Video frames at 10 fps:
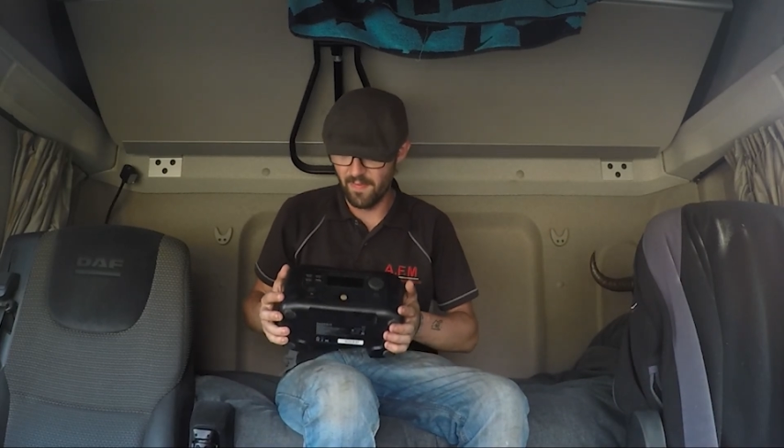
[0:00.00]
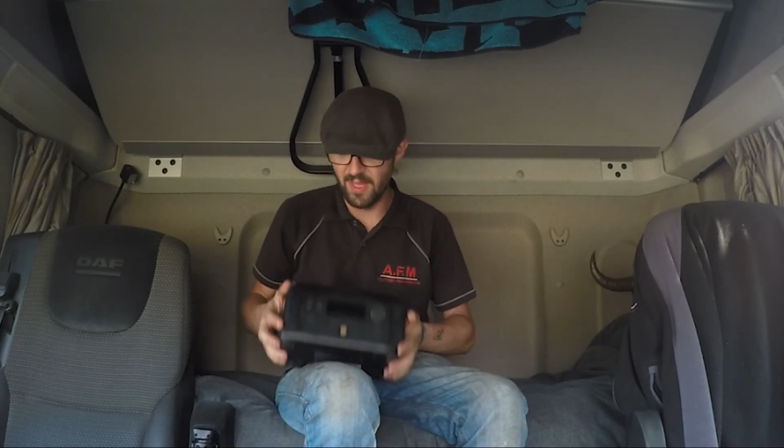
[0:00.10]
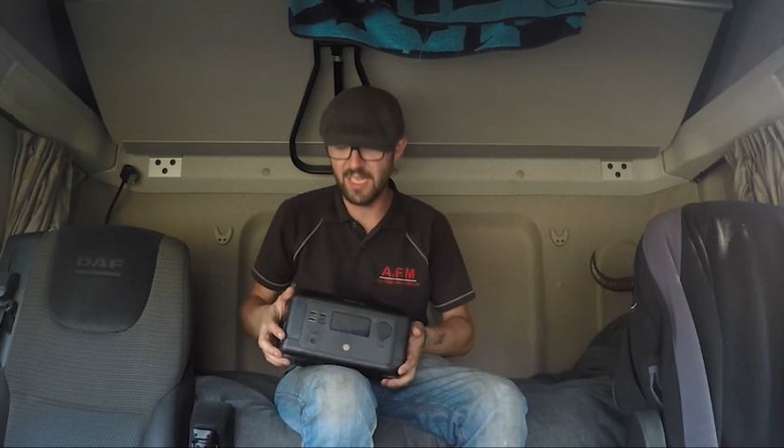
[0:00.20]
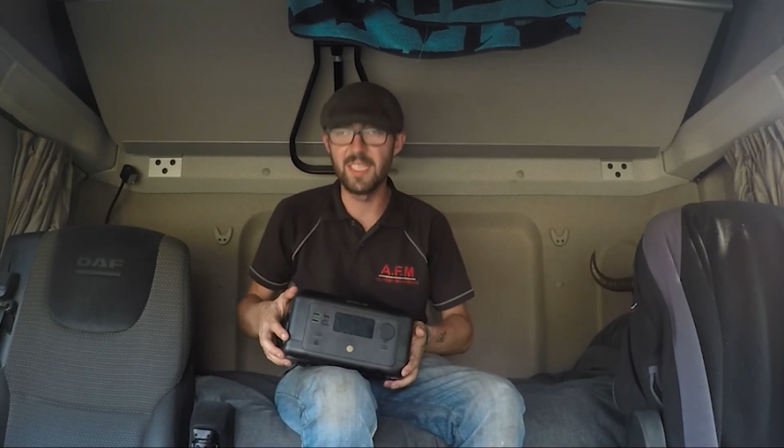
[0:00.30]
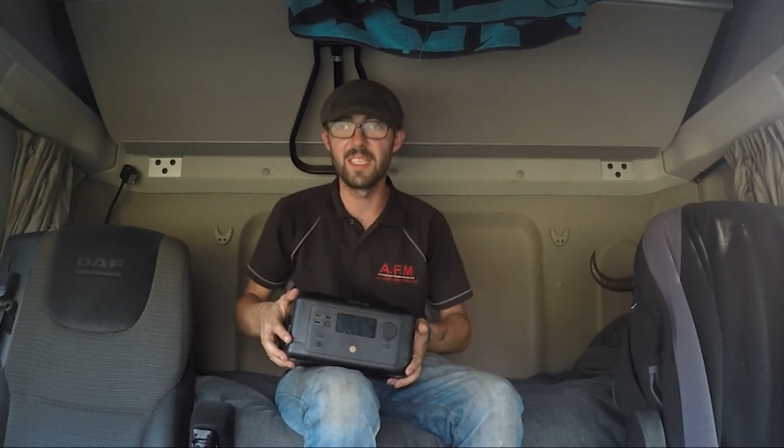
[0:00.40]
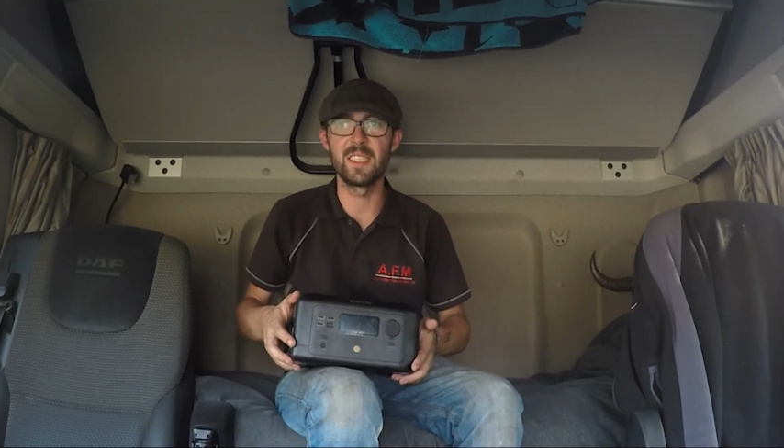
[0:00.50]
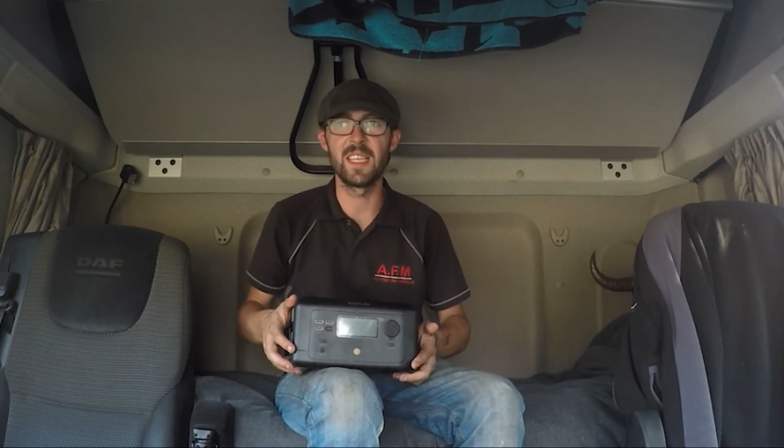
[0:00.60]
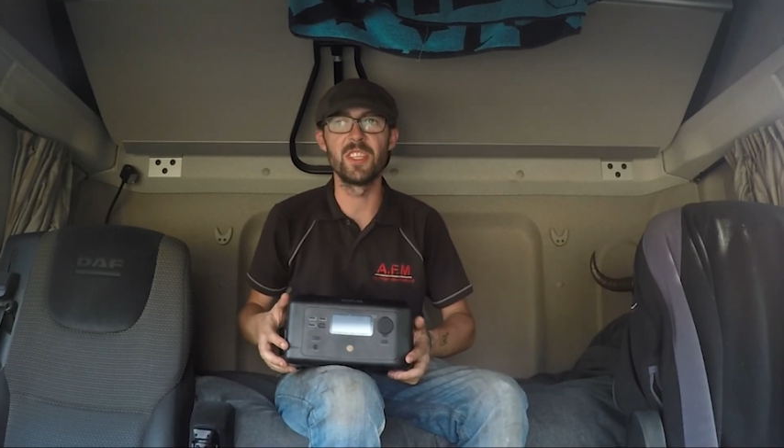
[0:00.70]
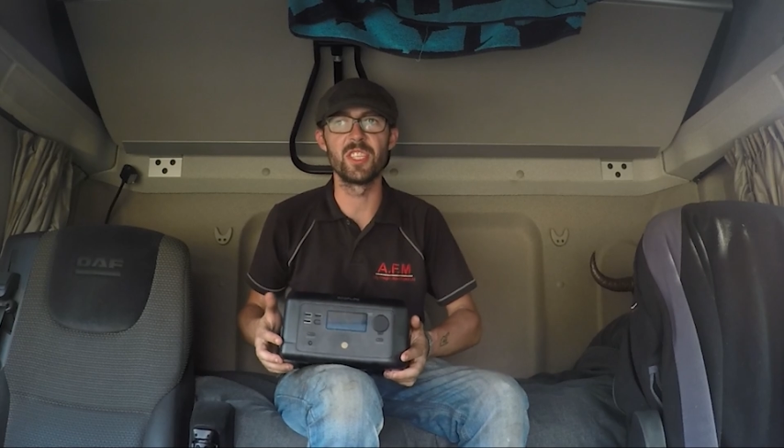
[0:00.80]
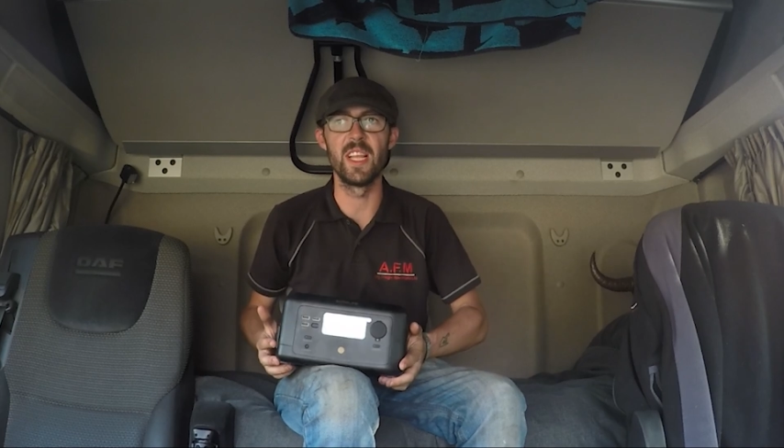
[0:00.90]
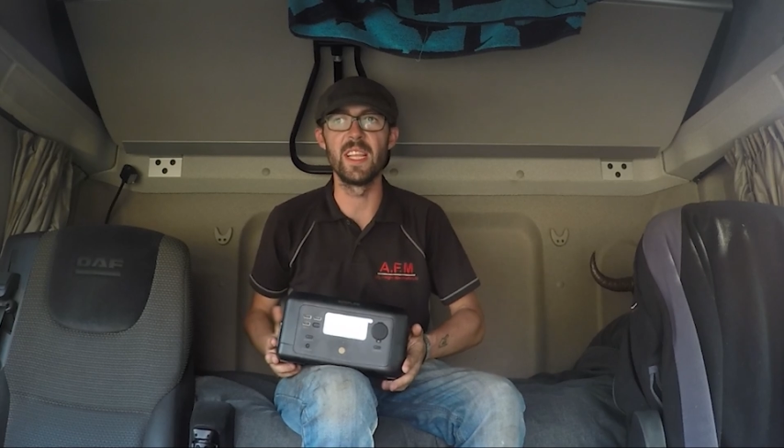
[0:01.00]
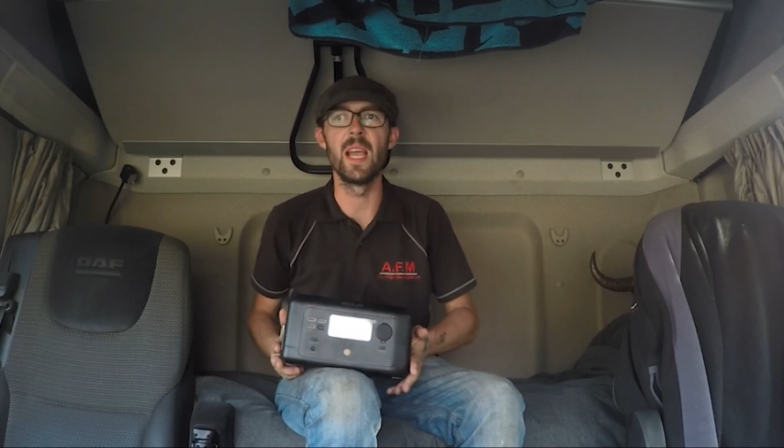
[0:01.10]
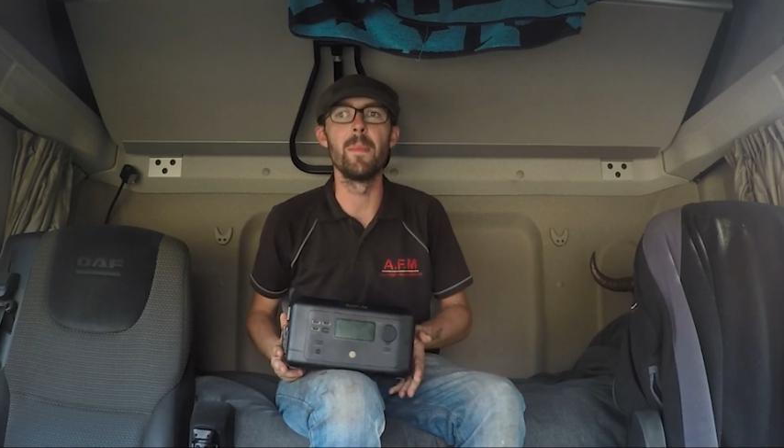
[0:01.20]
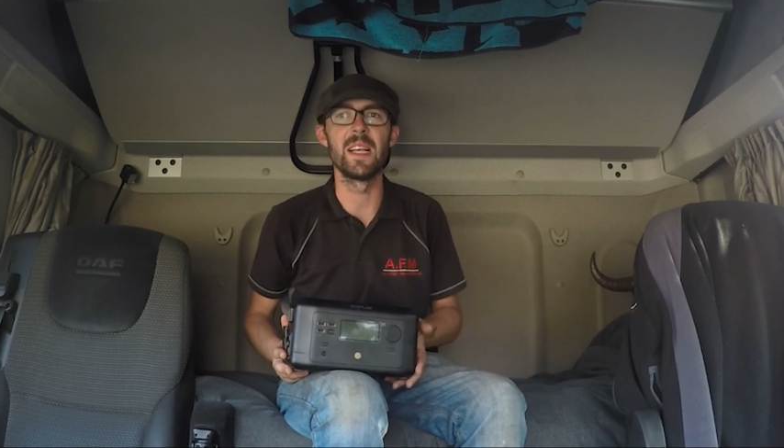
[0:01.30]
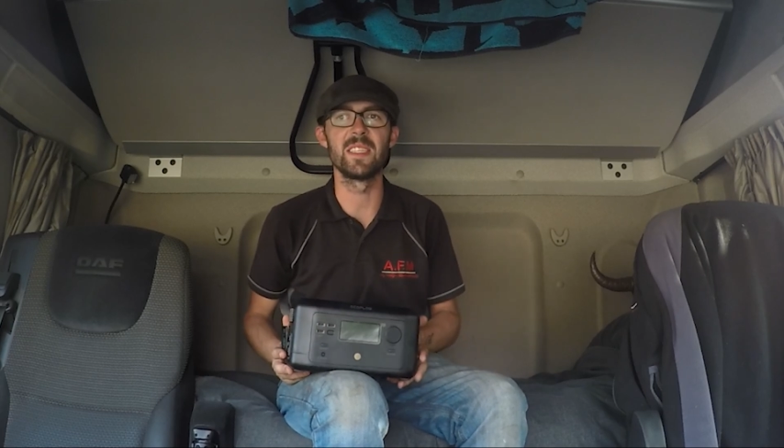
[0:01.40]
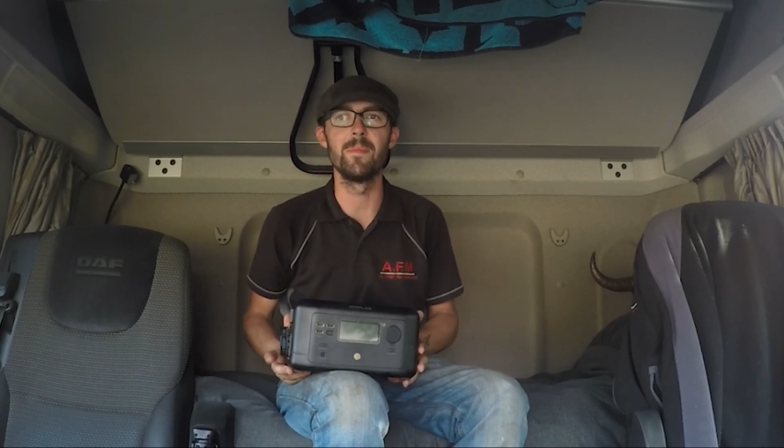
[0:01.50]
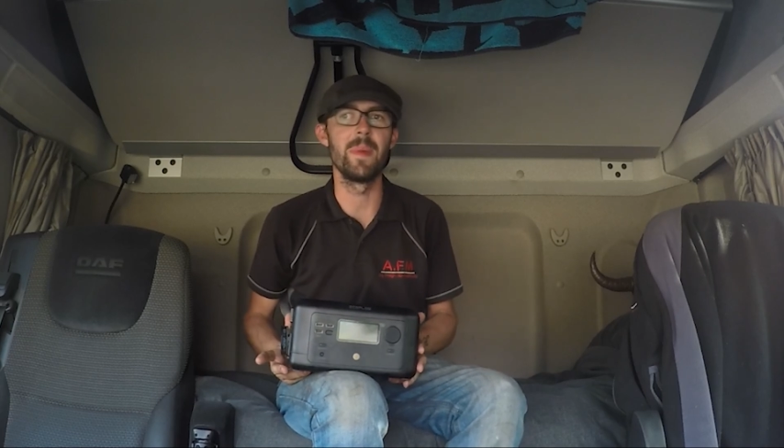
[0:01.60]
this is essentially a massive